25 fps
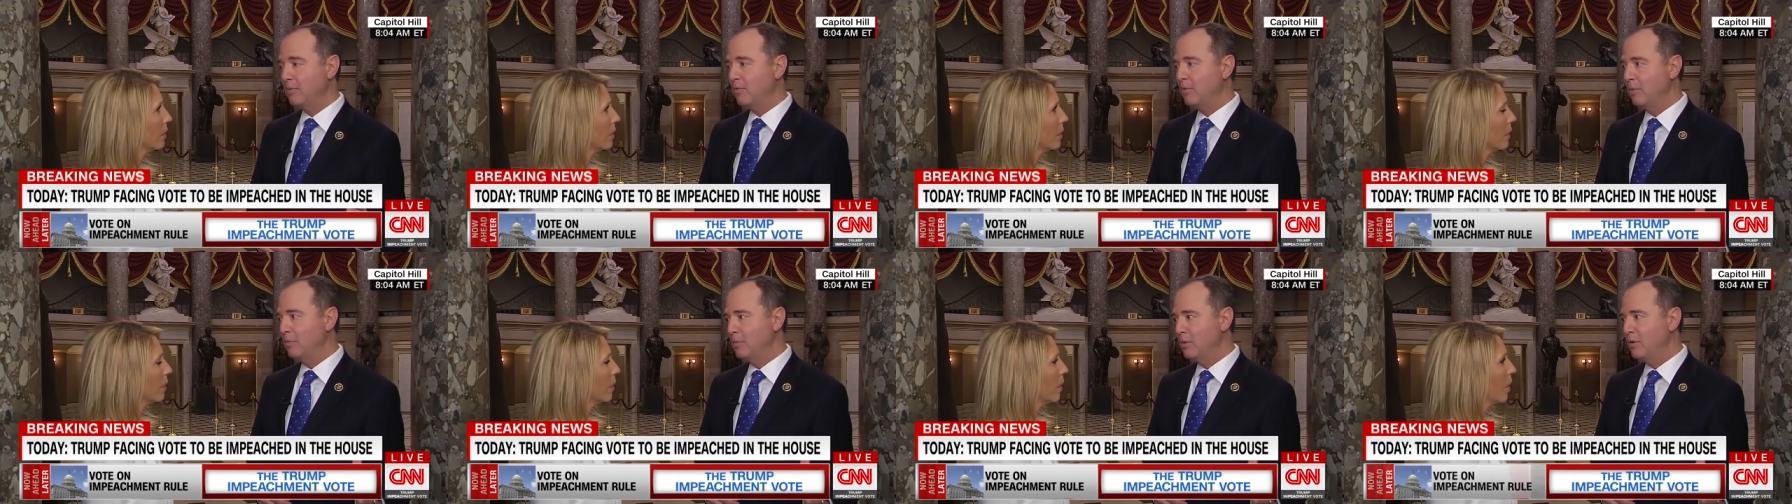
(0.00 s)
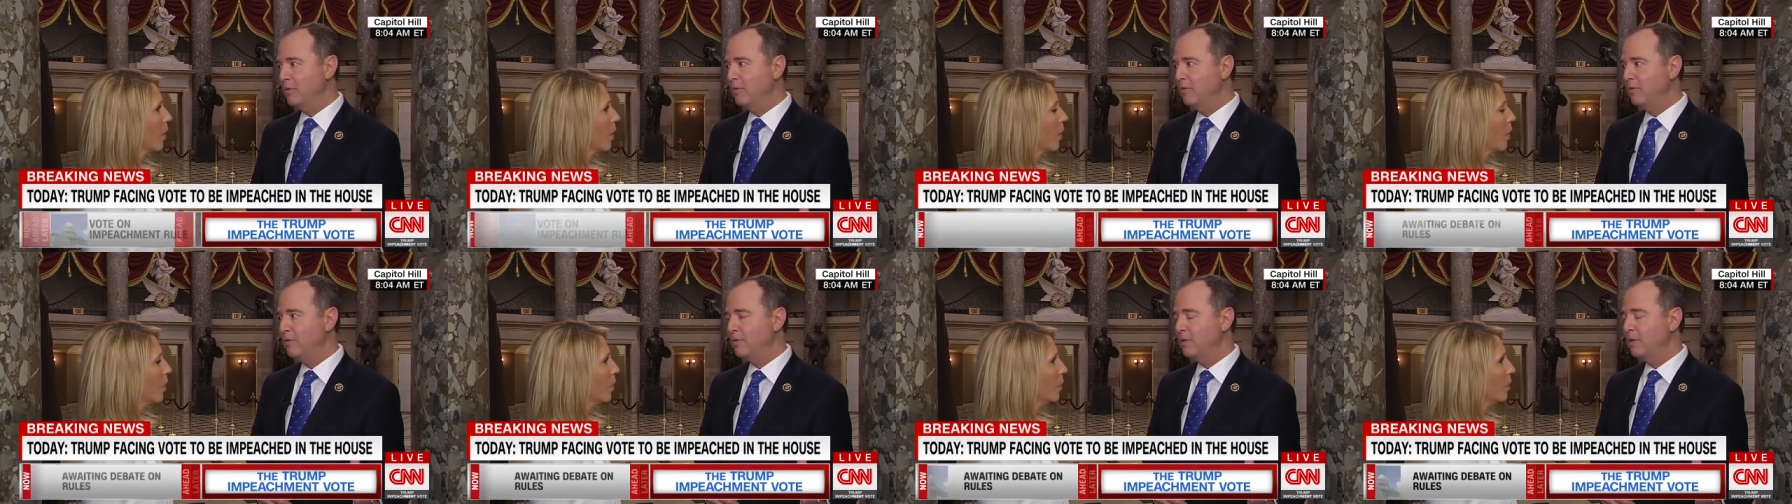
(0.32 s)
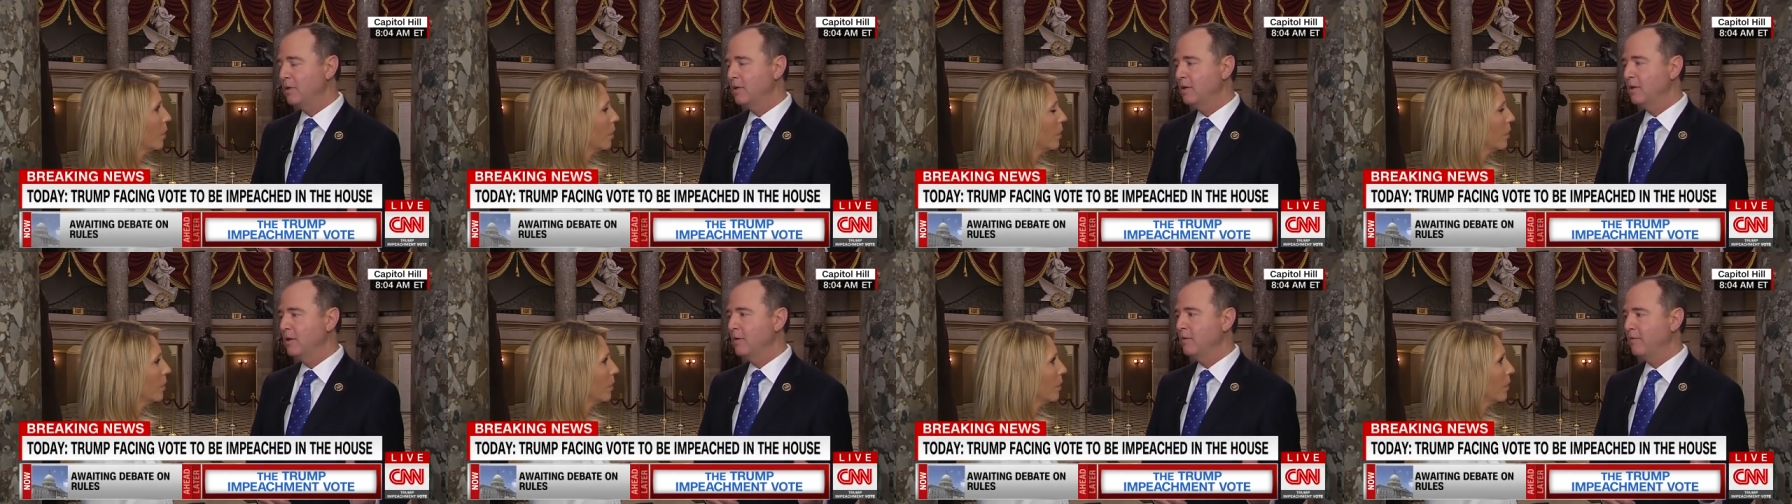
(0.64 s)
removed
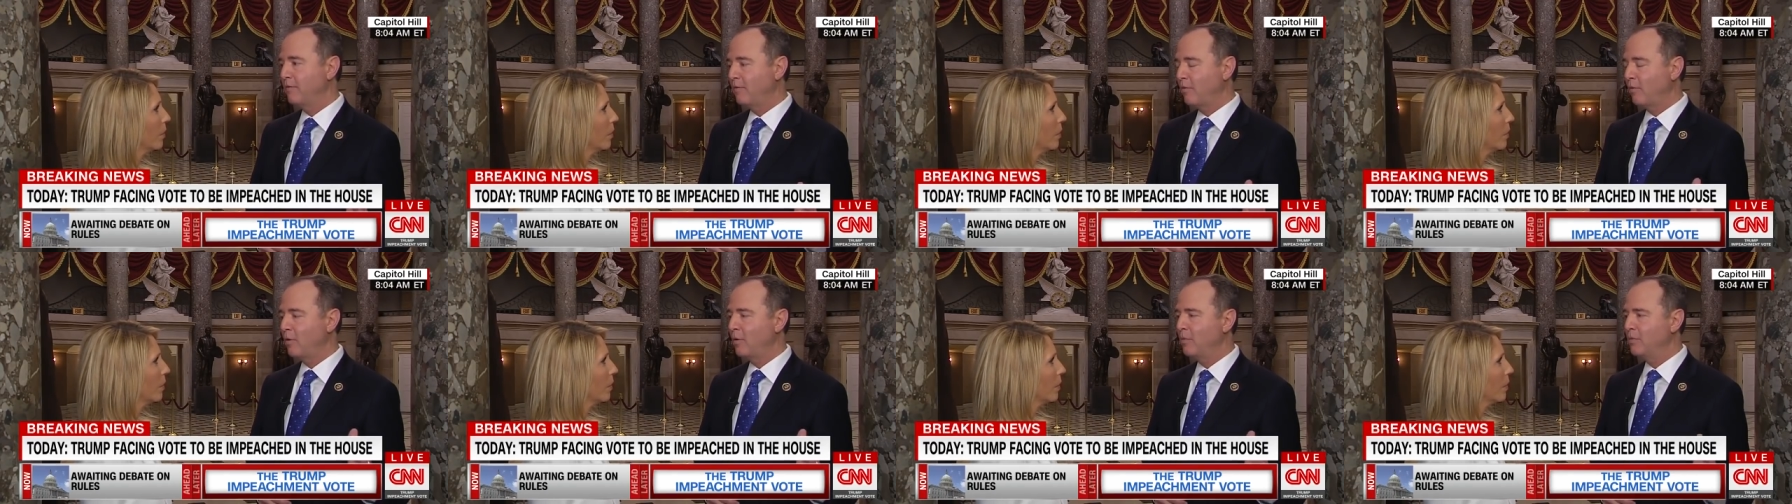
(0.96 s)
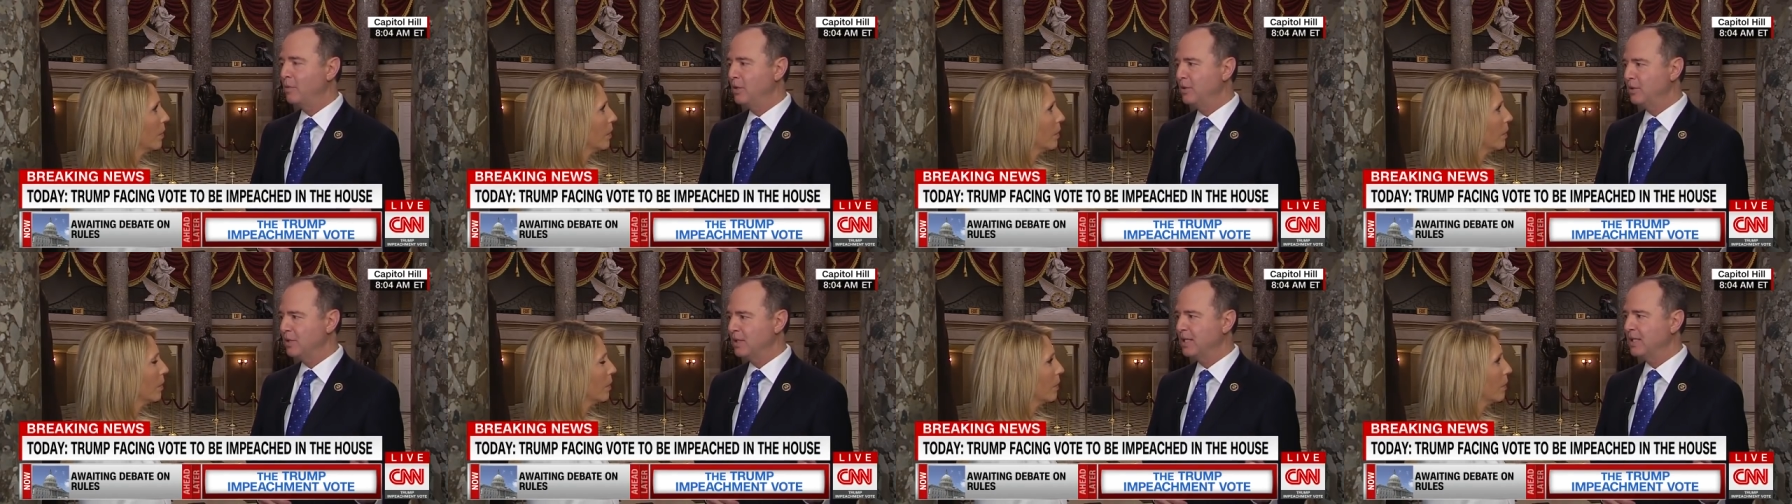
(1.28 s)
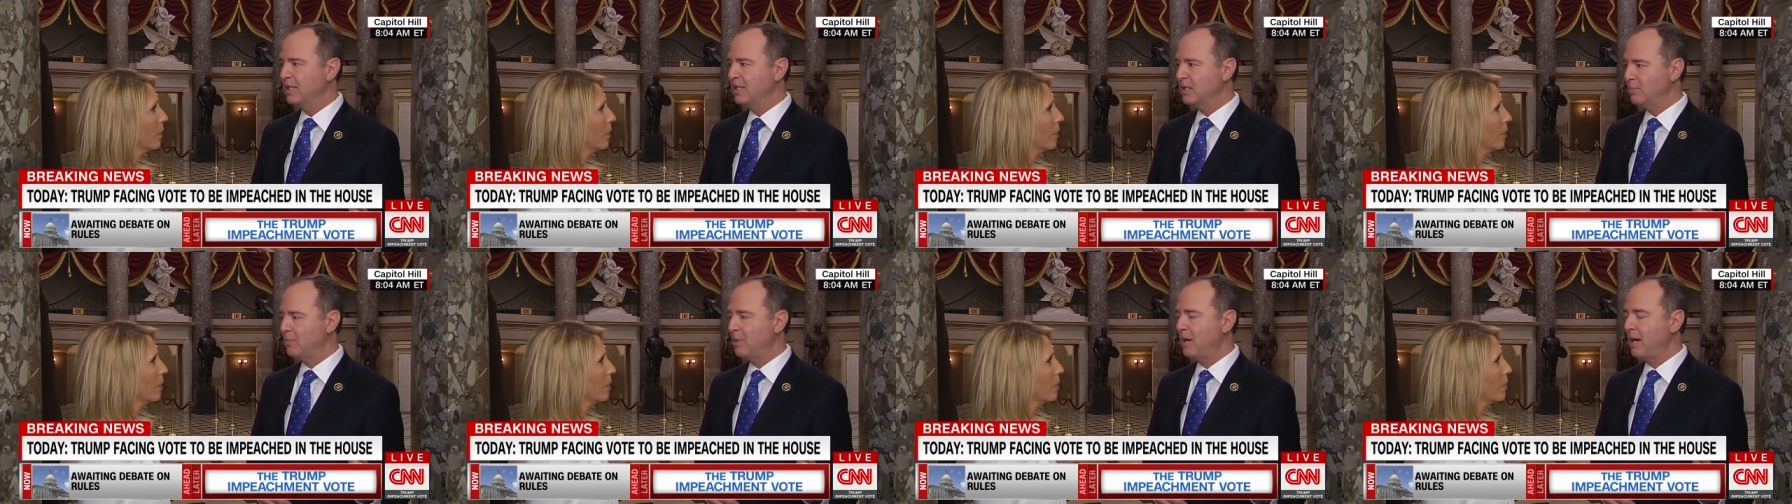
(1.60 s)
for abusing
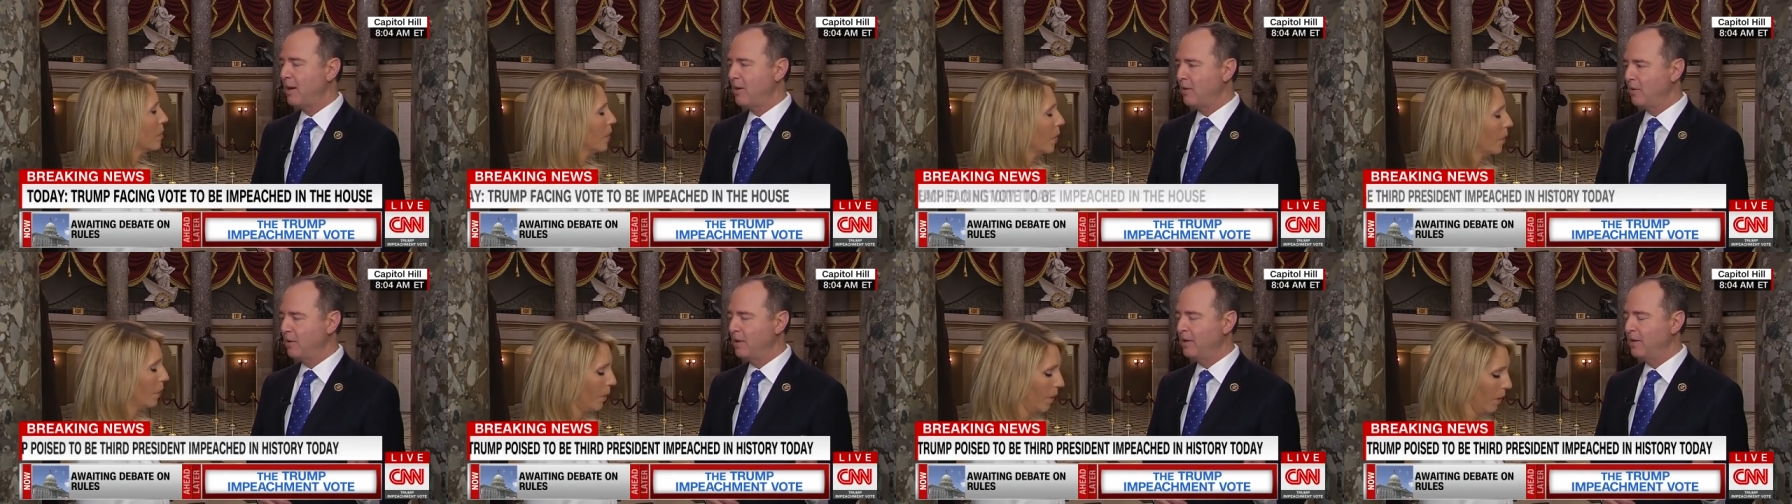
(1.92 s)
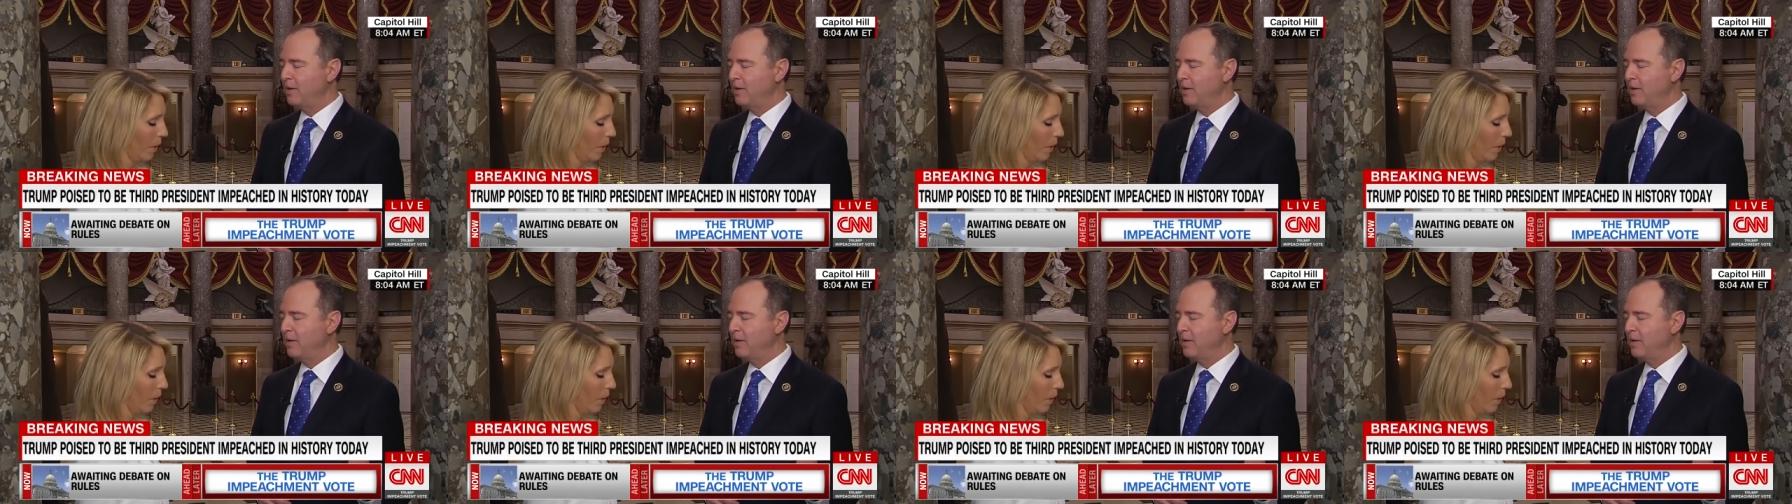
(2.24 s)
his power,